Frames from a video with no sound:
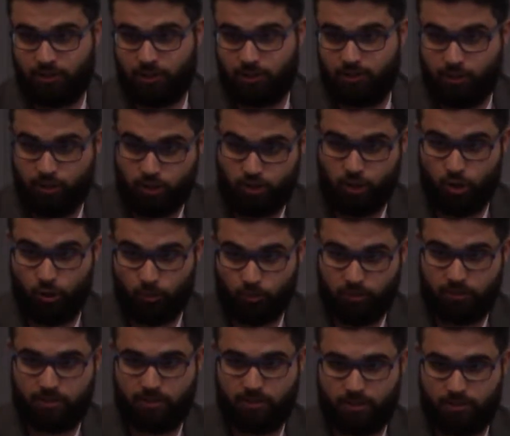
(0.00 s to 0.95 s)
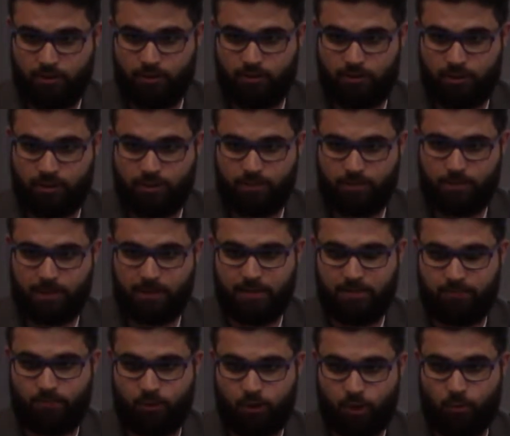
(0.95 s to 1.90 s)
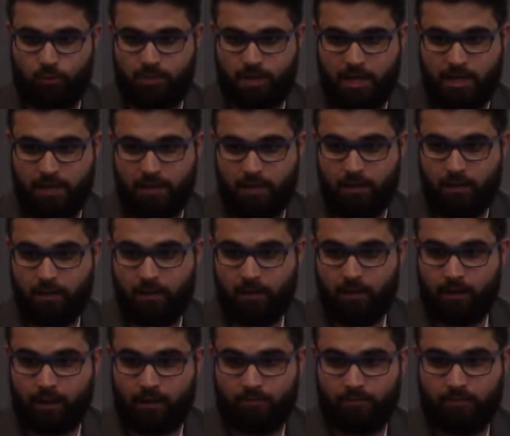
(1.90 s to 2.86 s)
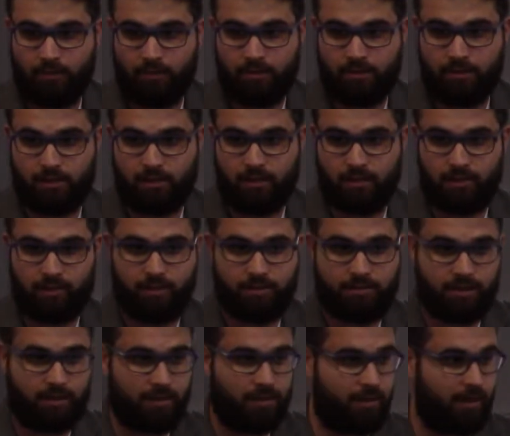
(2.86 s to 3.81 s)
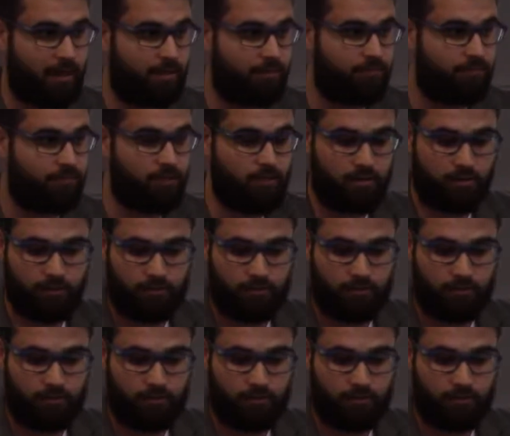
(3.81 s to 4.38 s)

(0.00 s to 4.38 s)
and there's notes, and there's space for note taking at the second half.